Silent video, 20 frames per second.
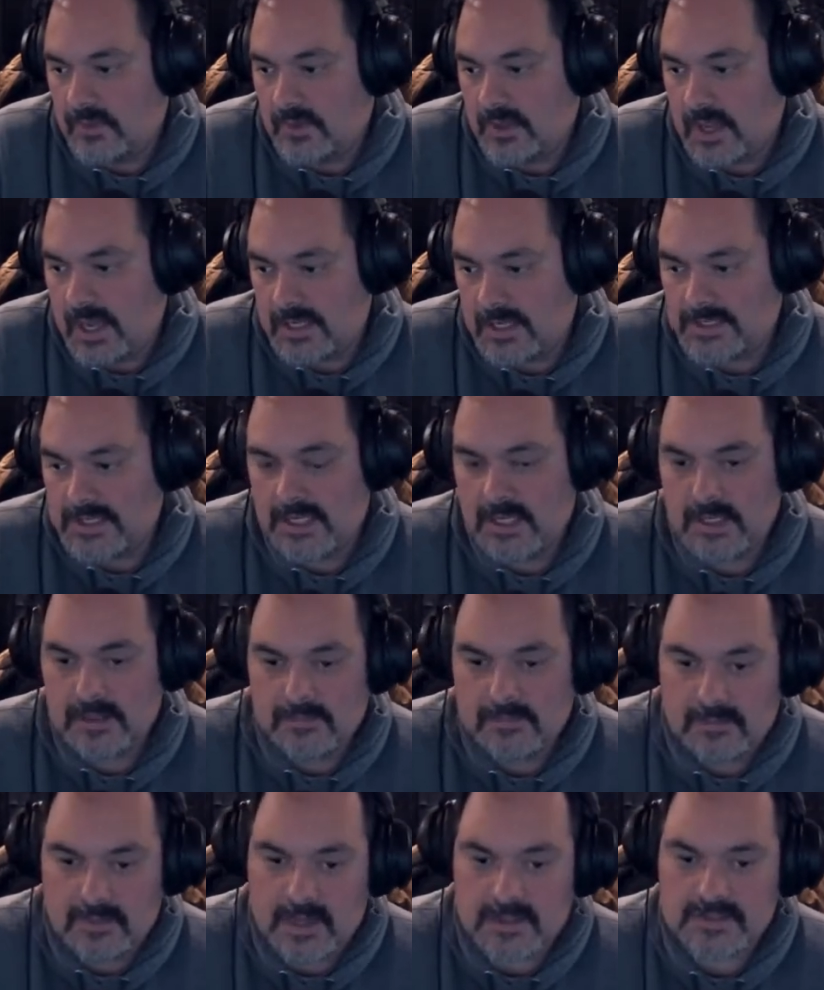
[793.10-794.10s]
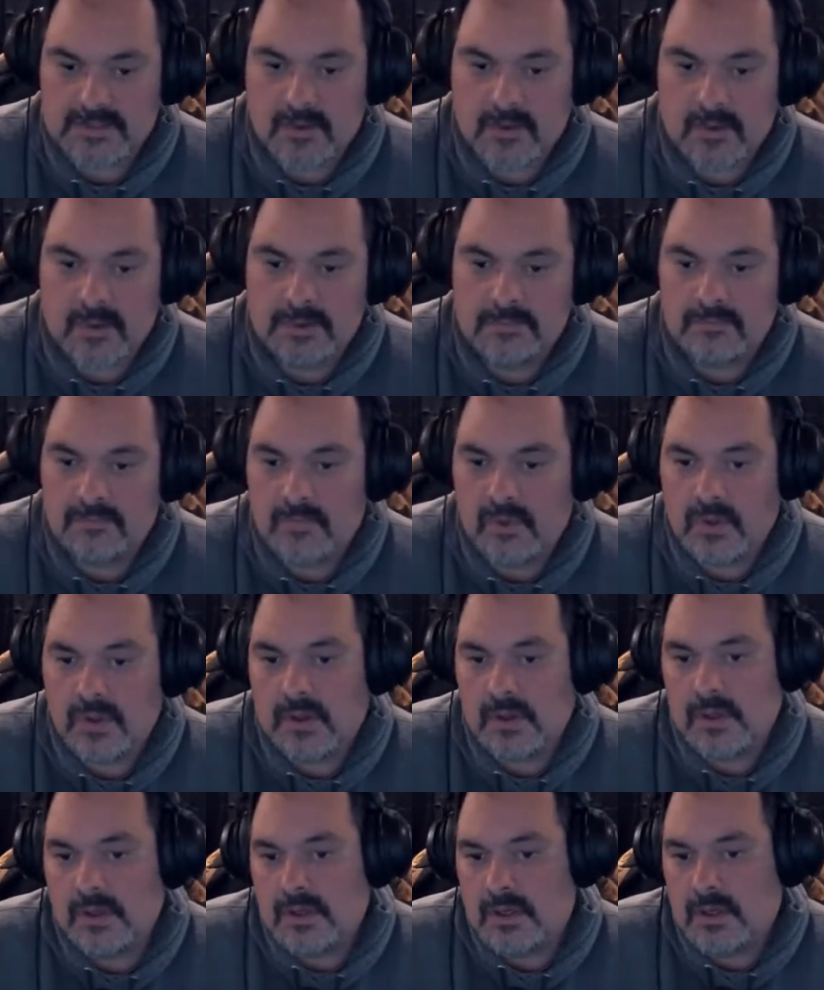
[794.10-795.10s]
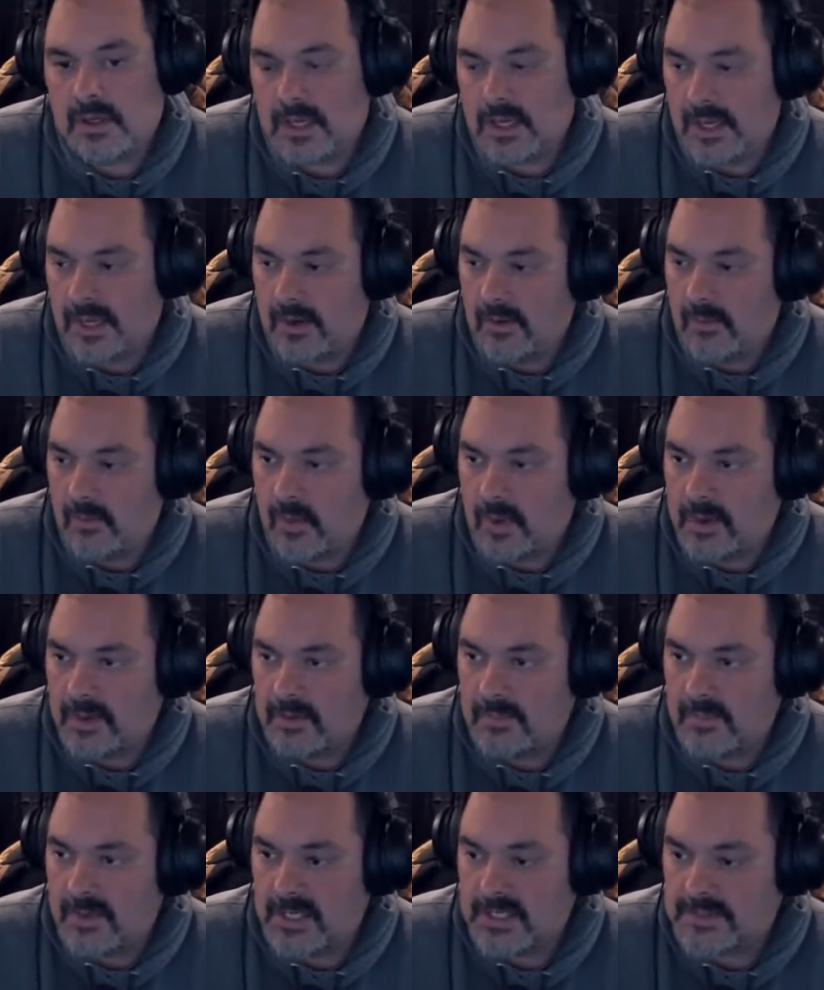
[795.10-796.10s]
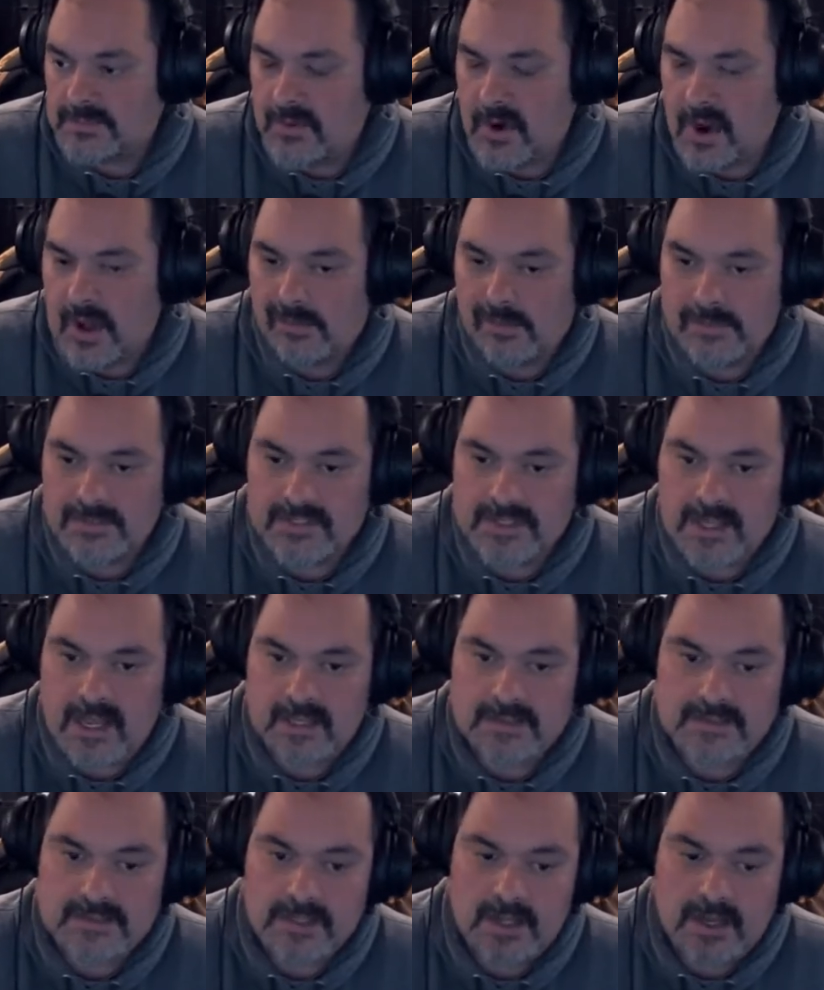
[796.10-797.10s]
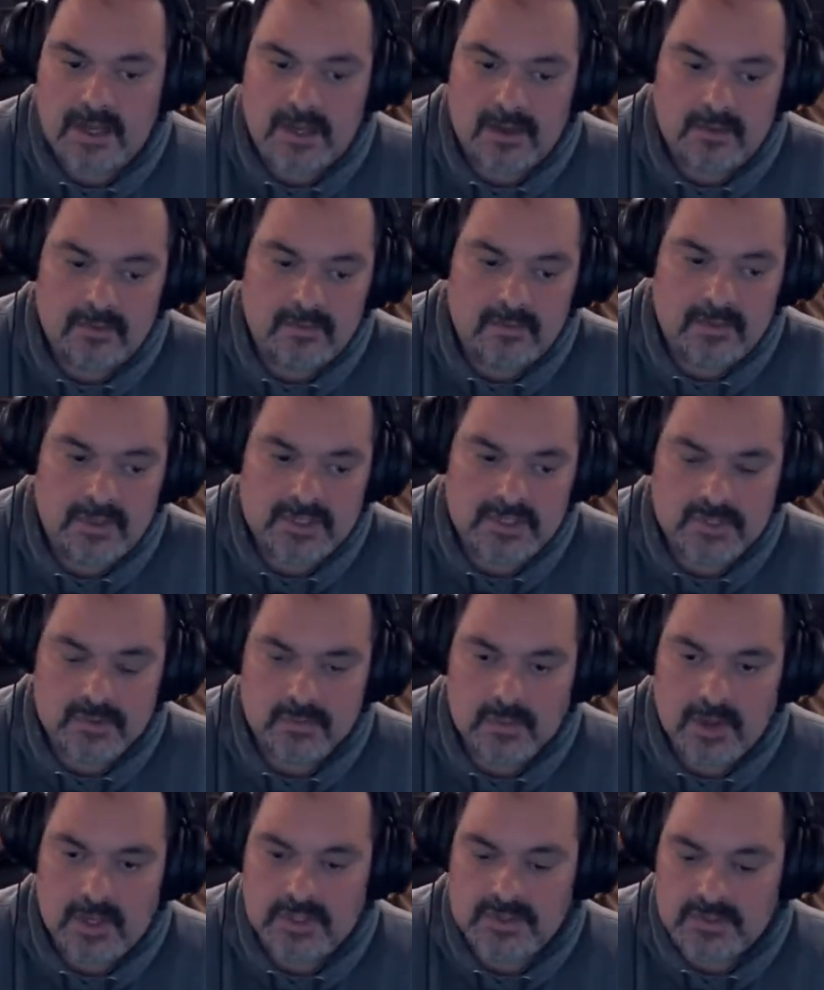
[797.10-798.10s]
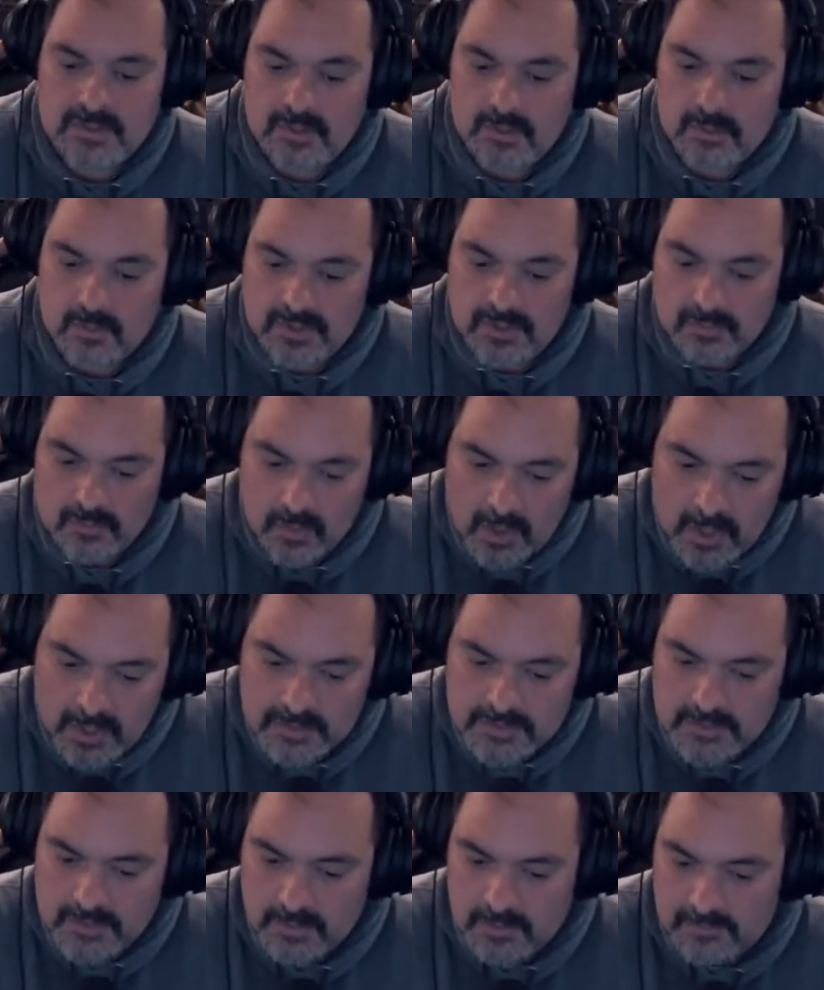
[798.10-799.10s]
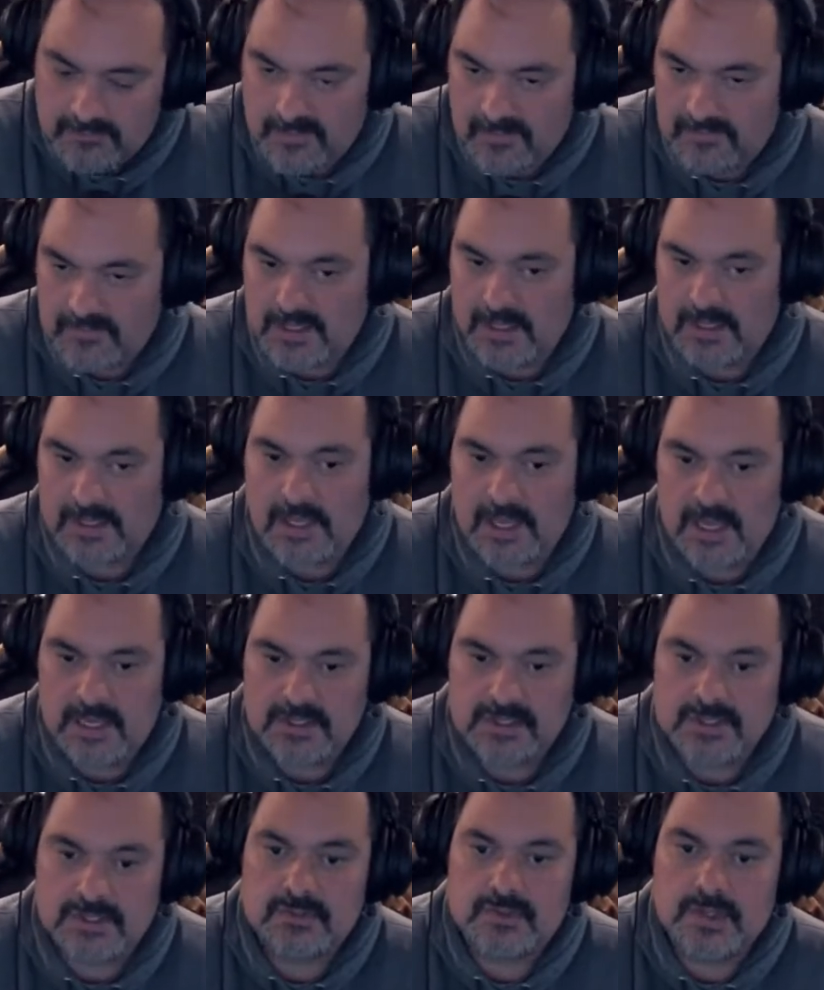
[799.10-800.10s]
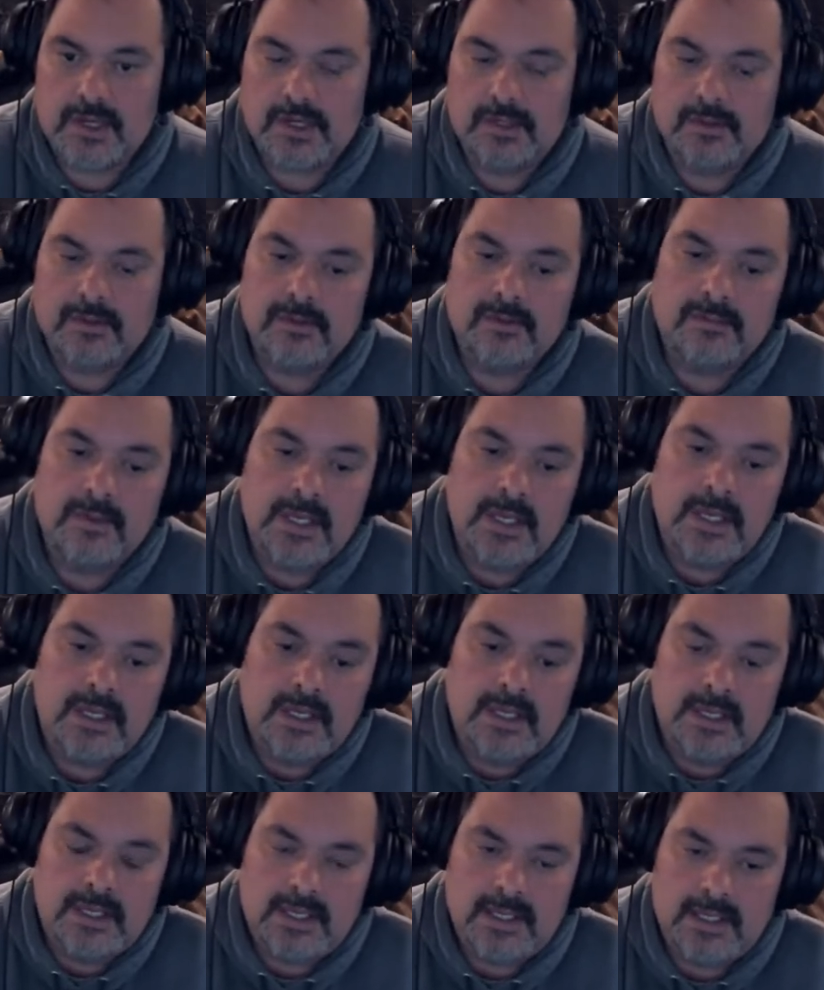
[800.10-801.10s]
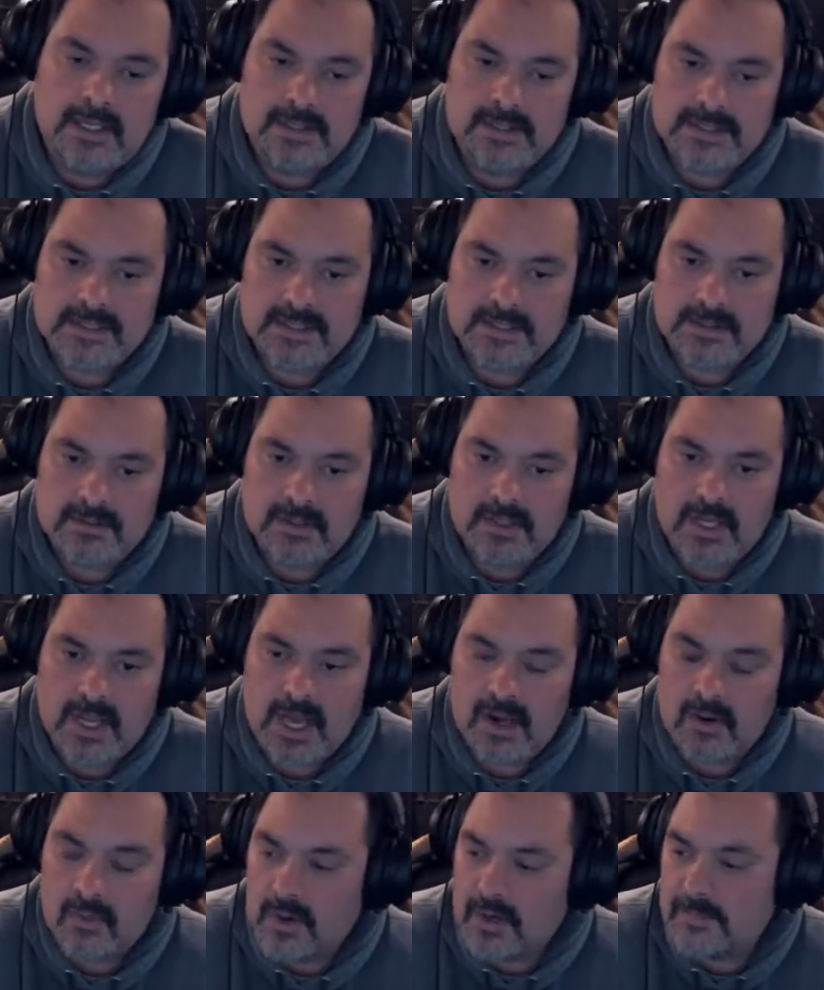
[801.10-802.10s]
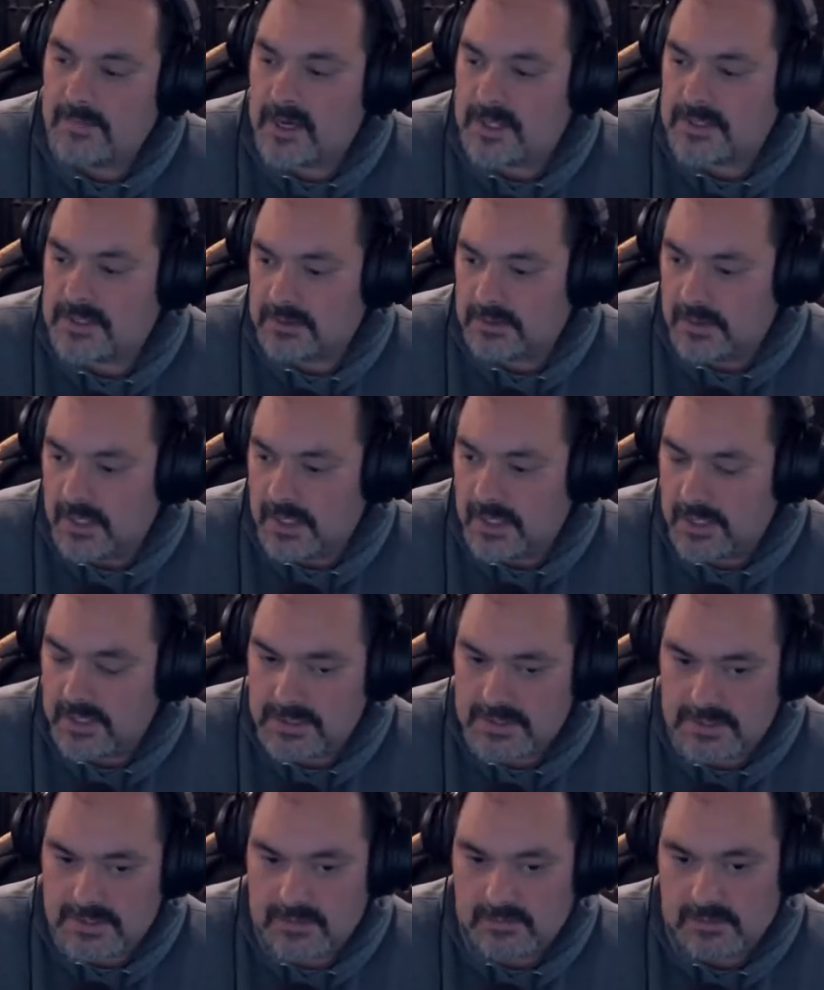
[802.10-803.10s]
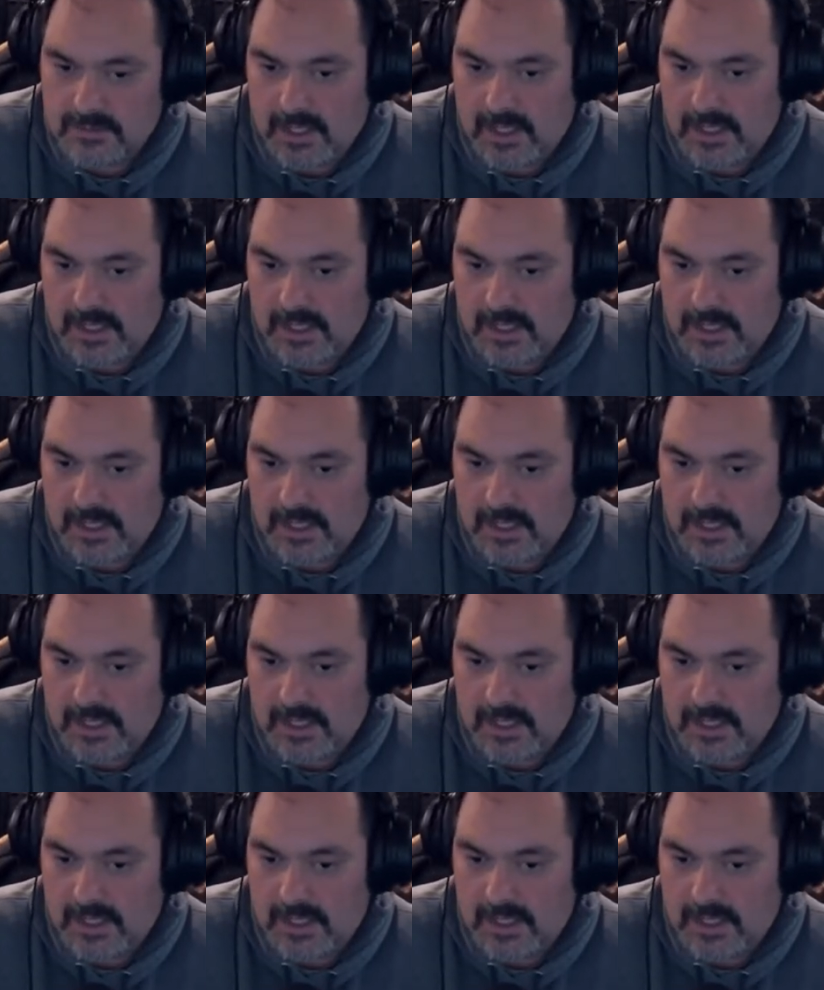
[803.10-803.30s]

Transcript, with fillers: hi Tina, how's it going? Uh, one of the biggest problems that uh, that you run into when you run into a 15k trailer is you got to worry about your lugs,